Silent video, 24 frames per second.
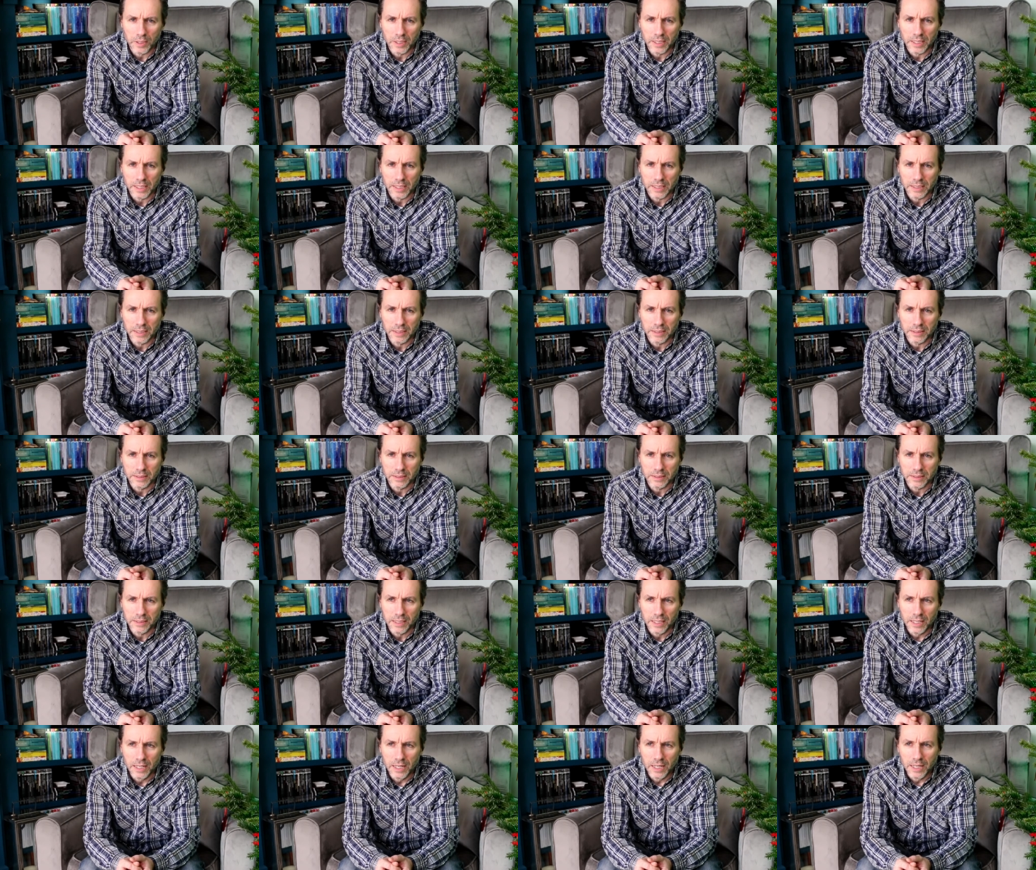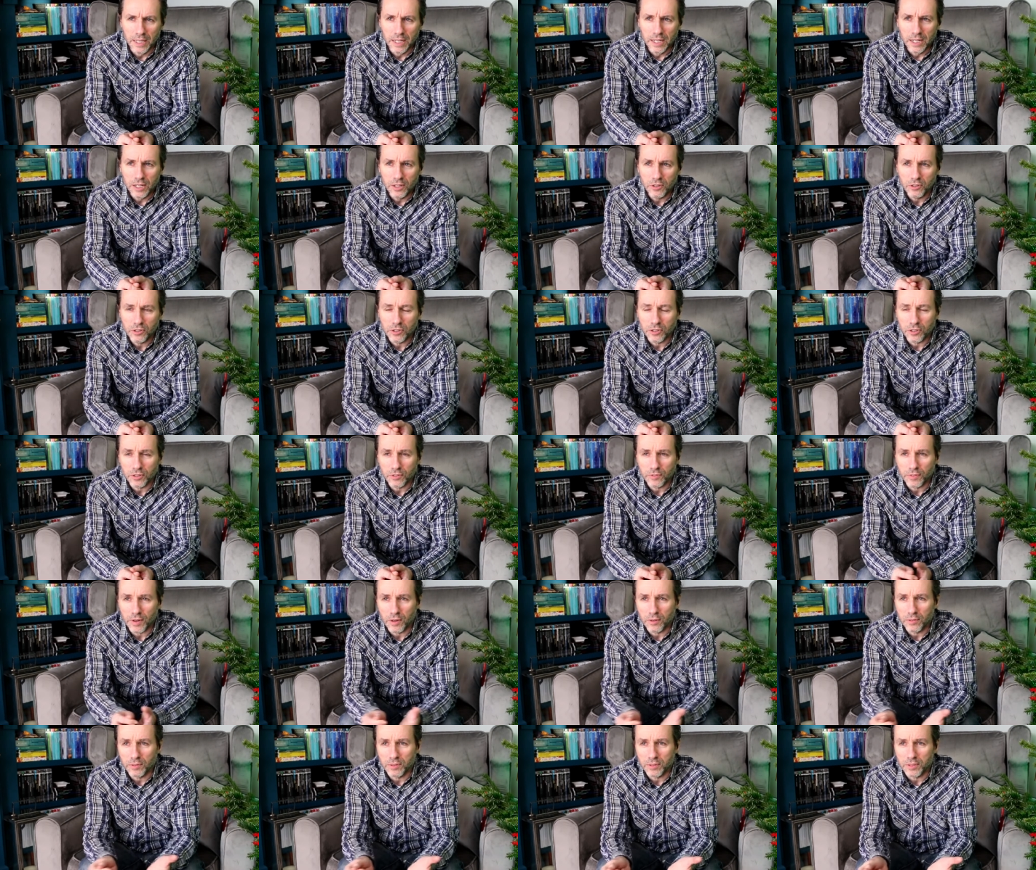And who's going to
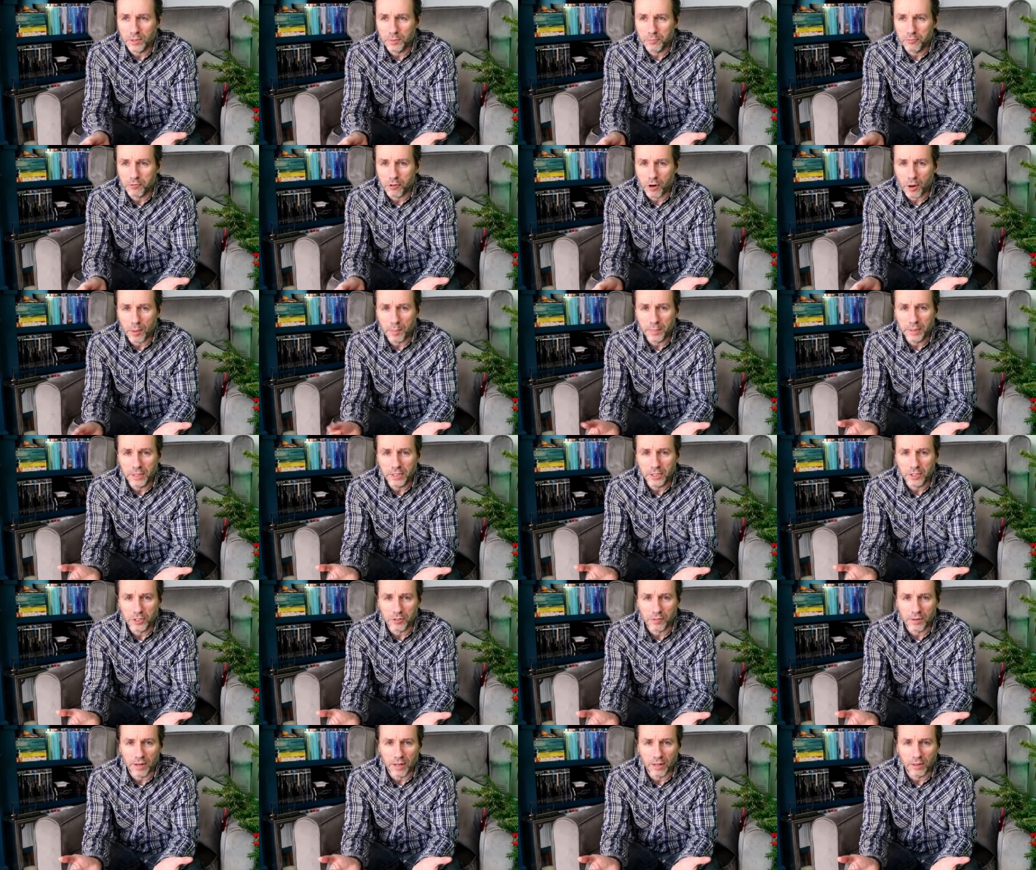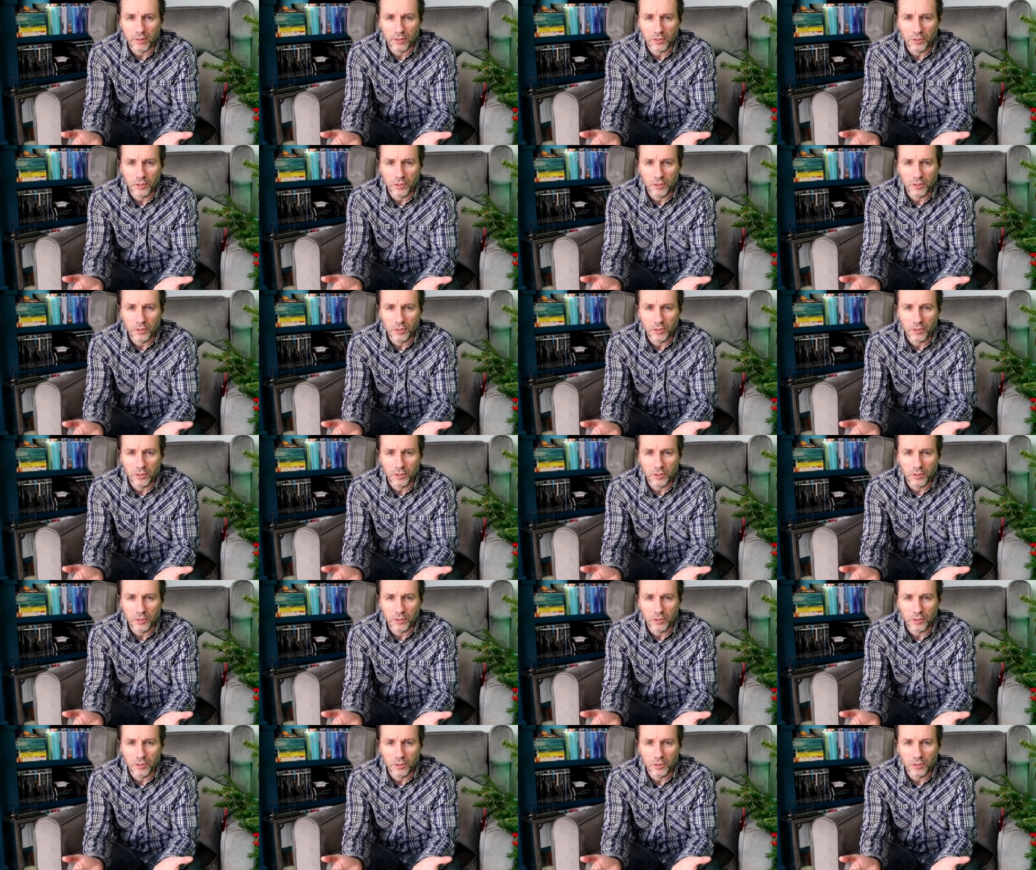vote the Prime Minister out?